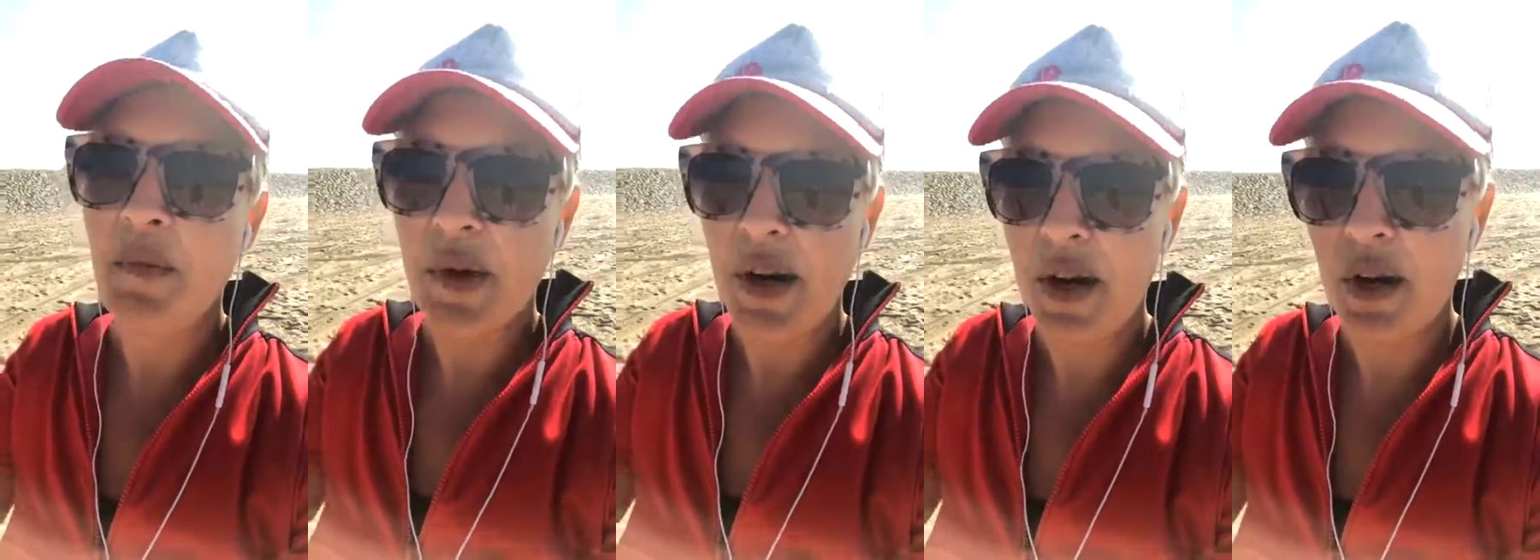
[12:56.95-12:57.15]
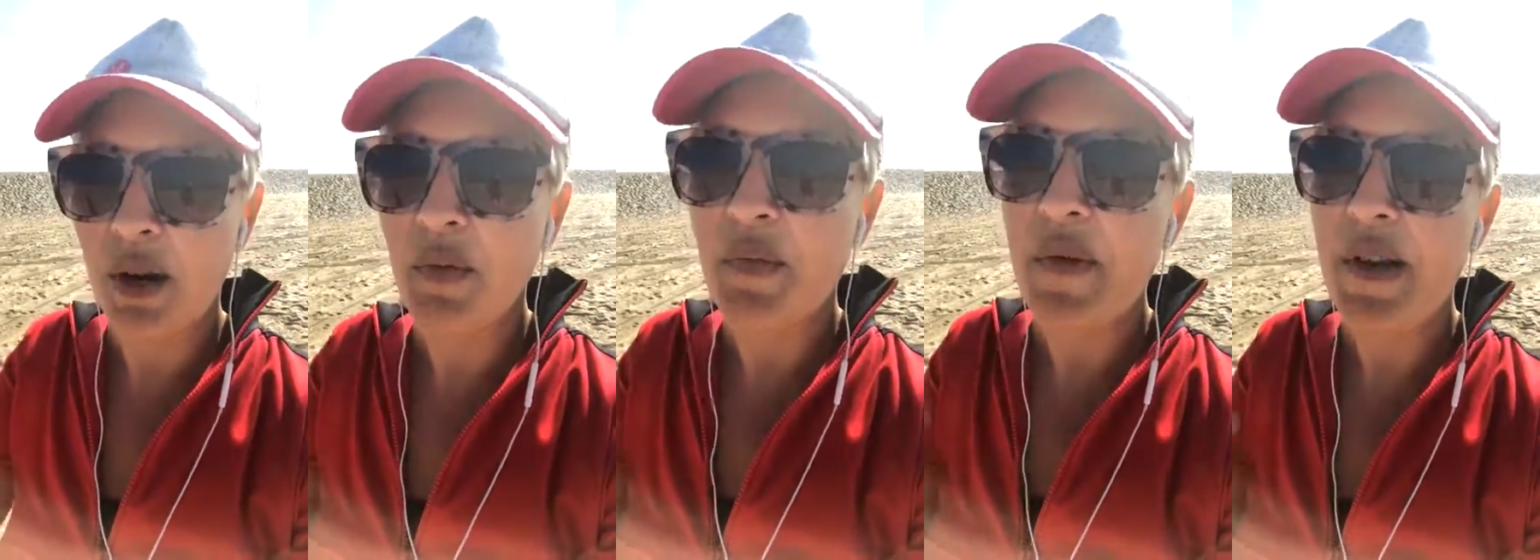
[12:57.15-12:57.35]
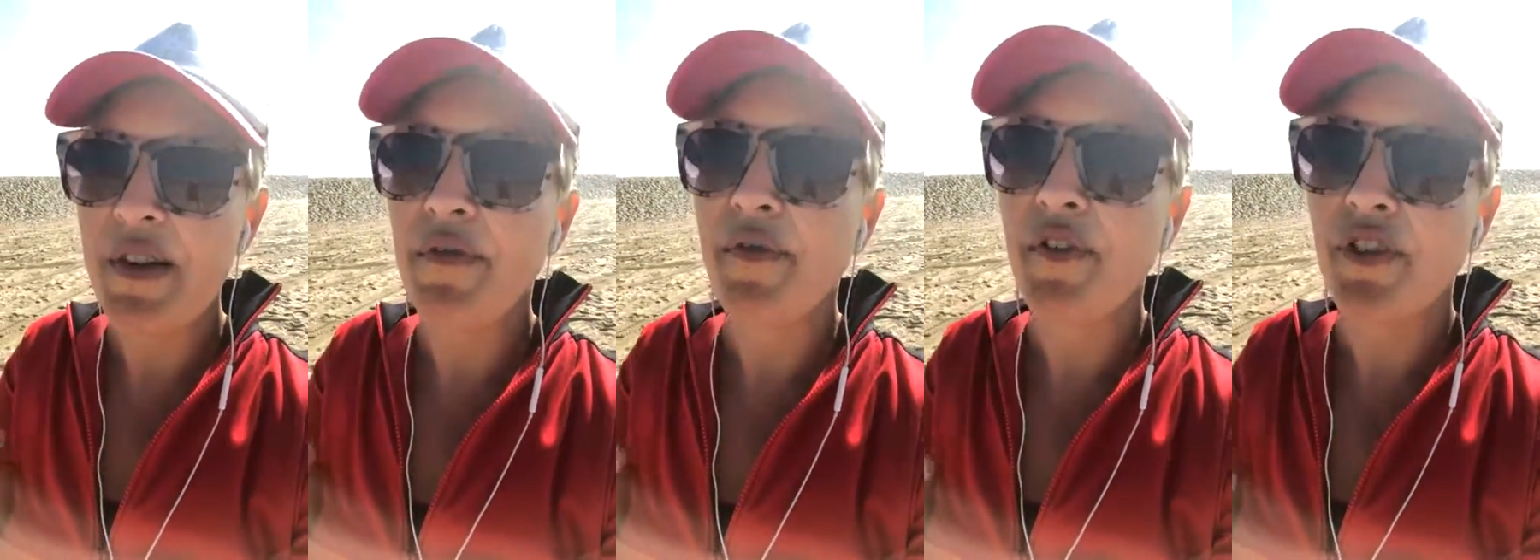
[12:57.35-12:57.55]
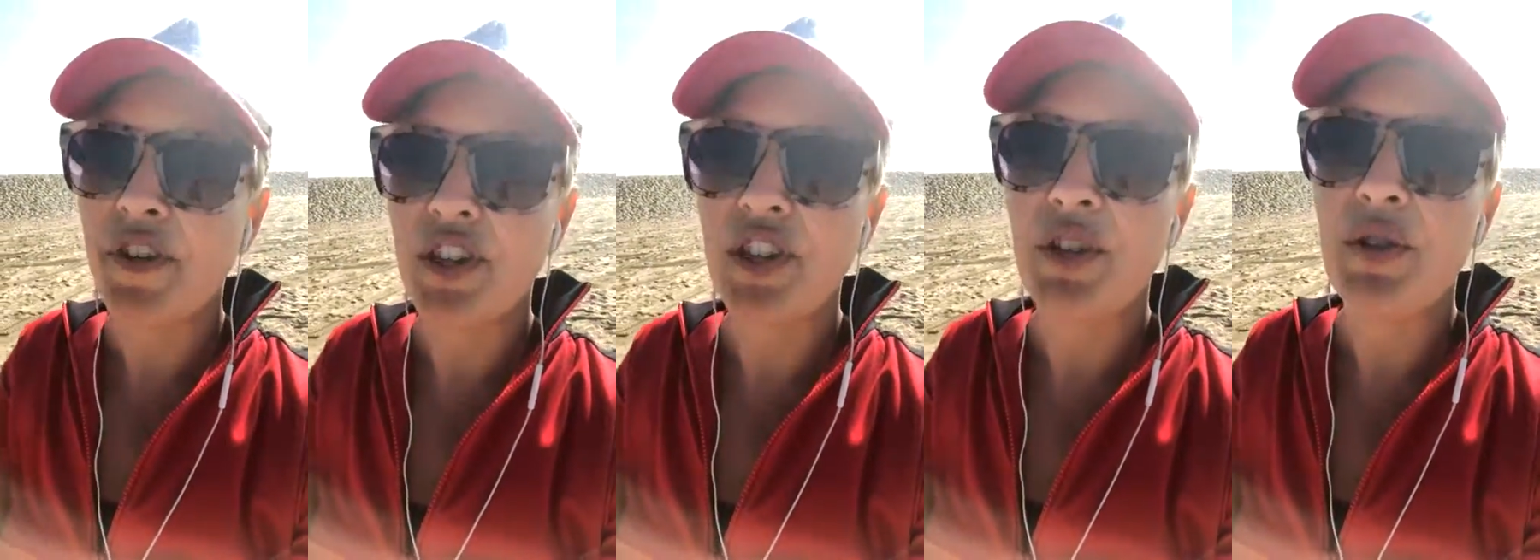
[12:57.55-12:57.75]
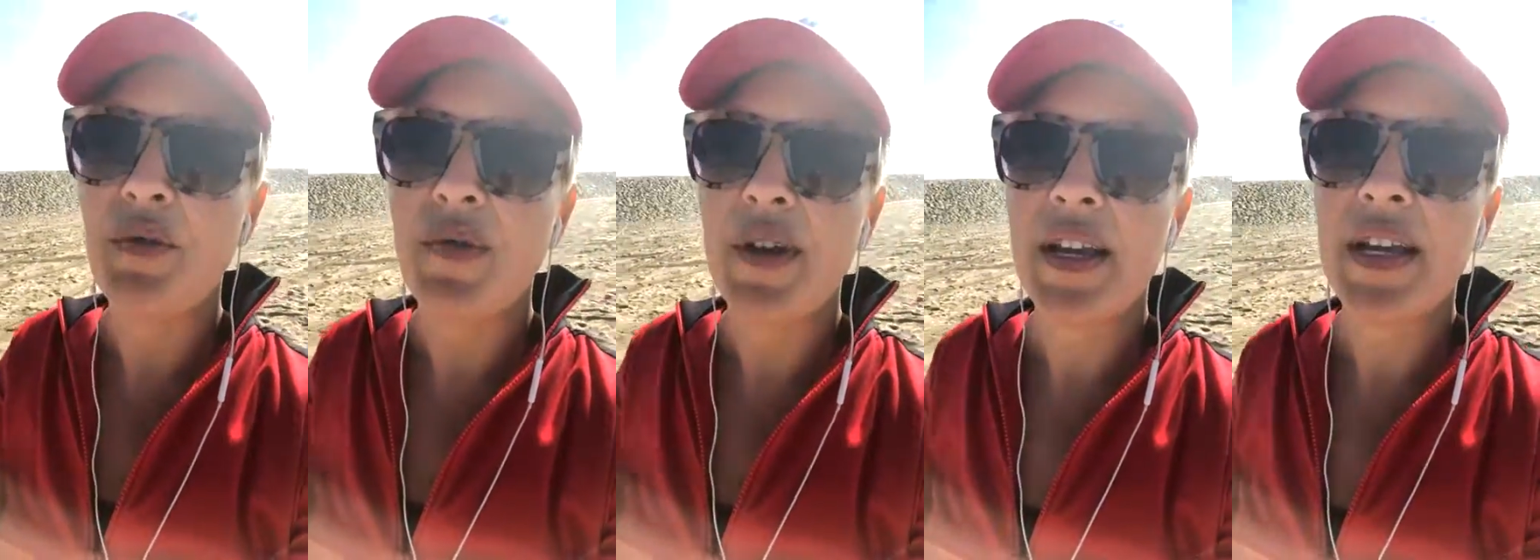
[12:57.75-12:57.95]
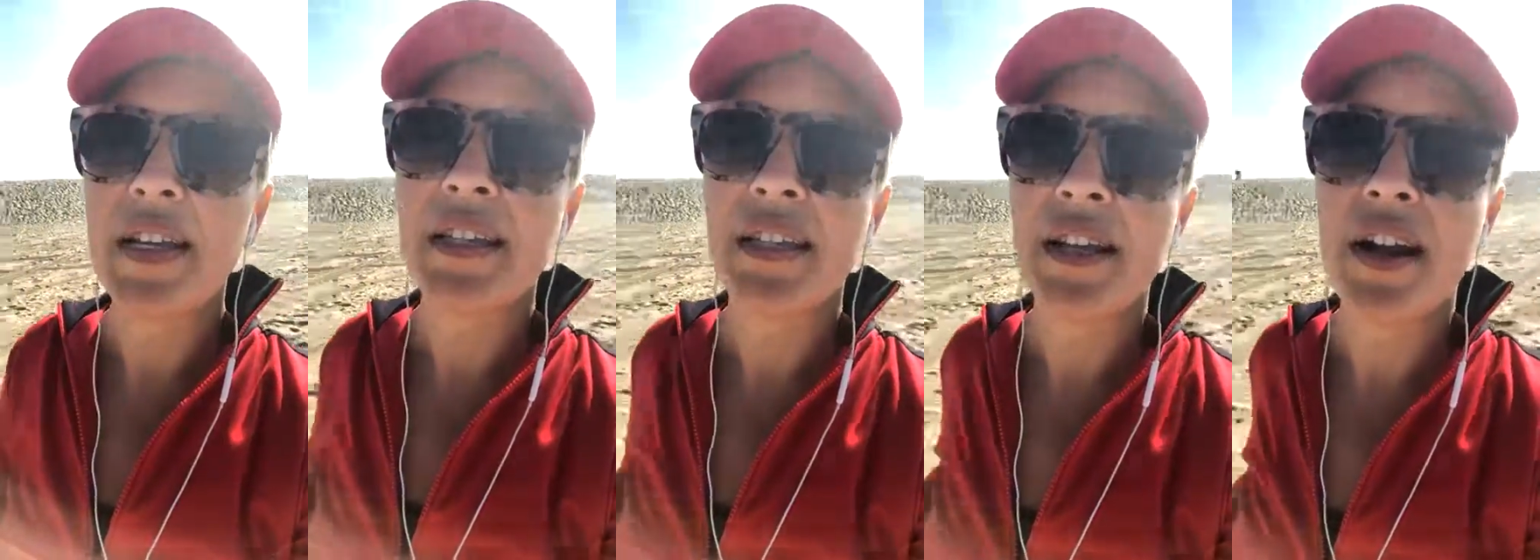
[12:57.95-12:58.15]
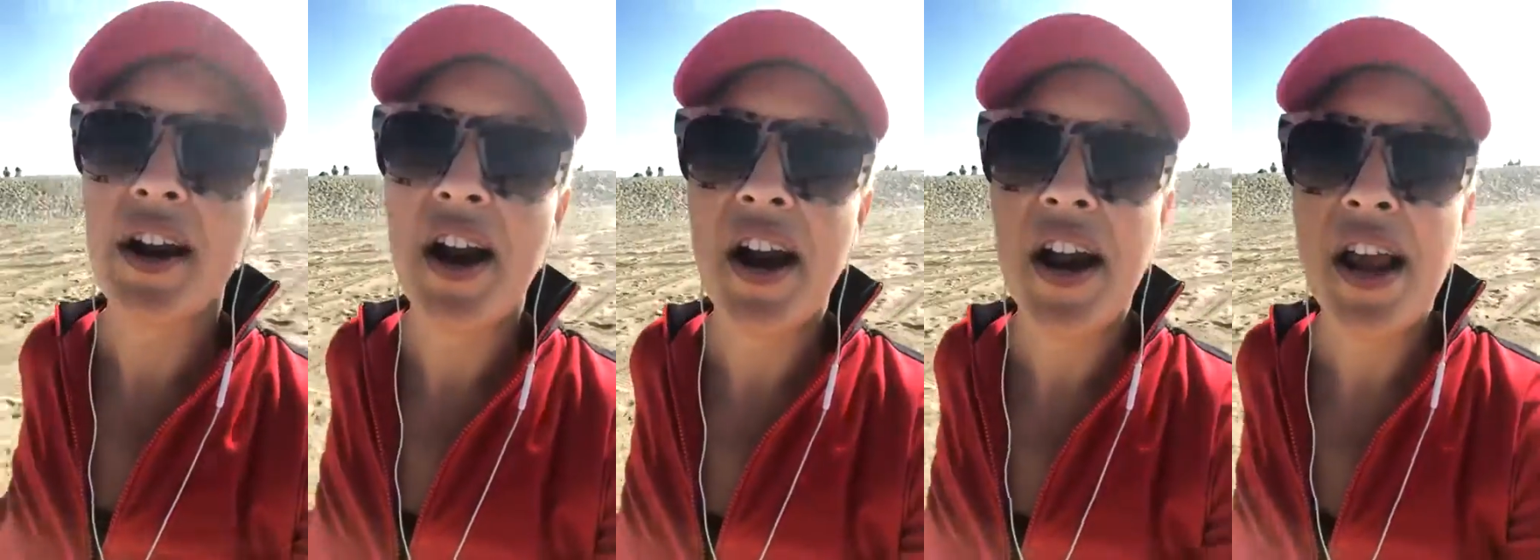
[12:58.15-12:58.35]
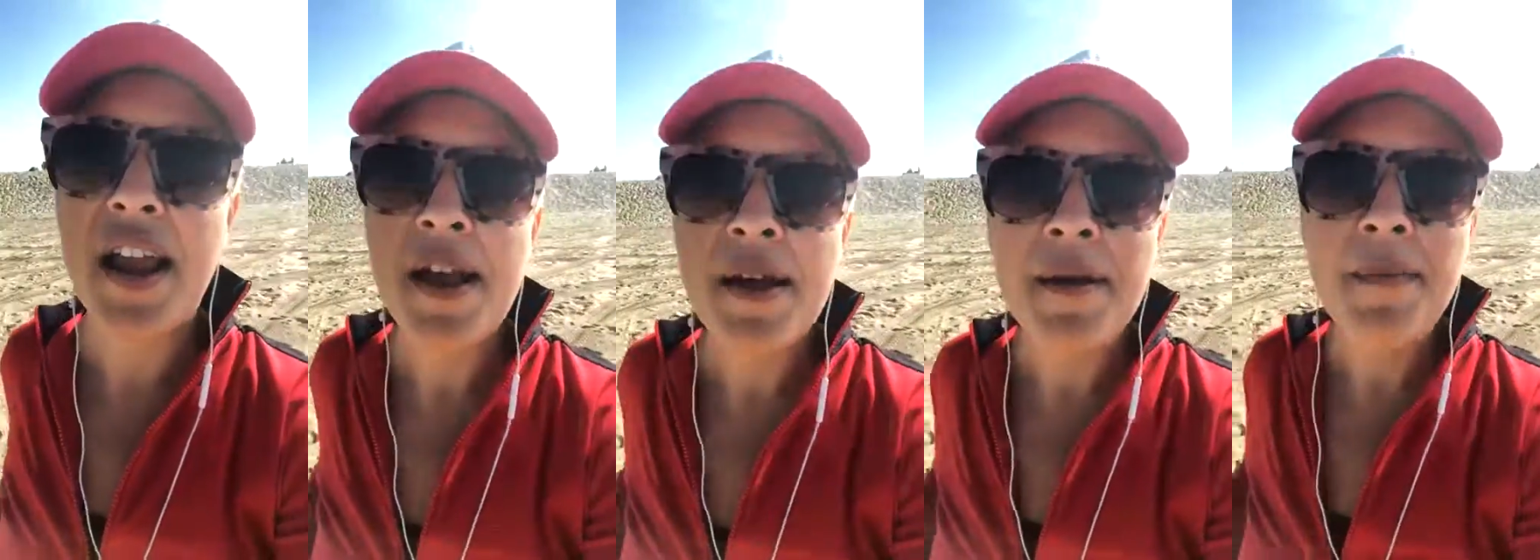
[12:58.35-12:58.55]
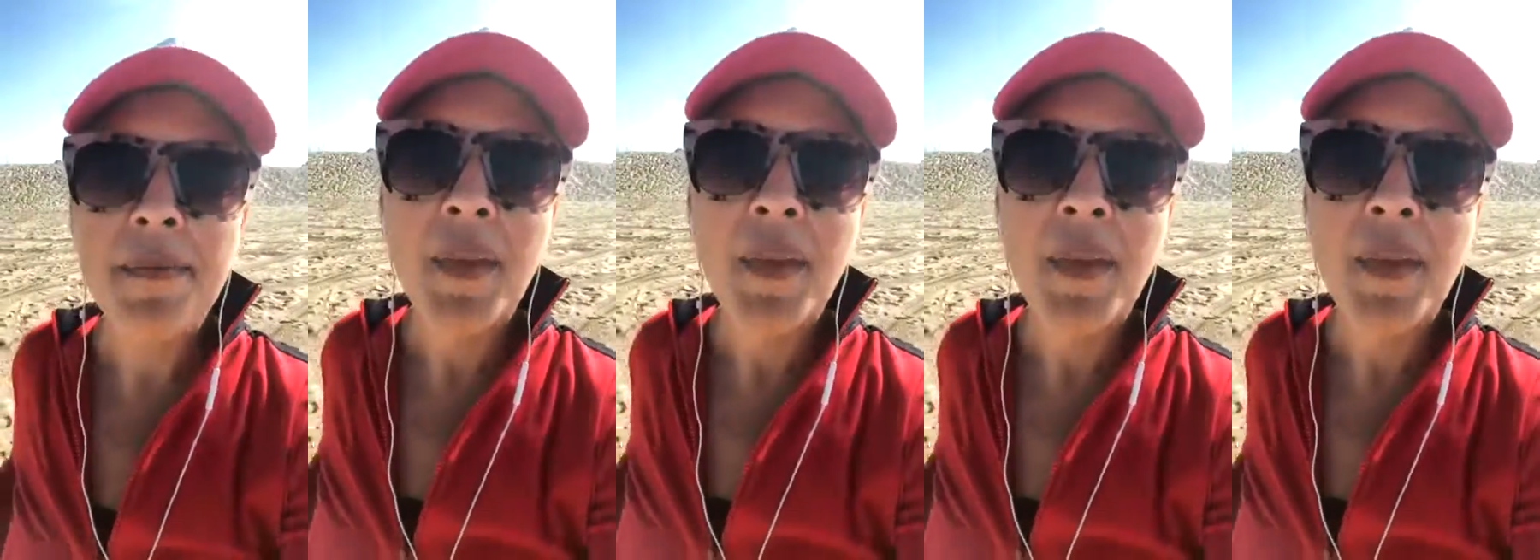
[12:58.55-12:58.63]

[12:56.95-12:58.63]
but it'll be for two weeks. Sorry.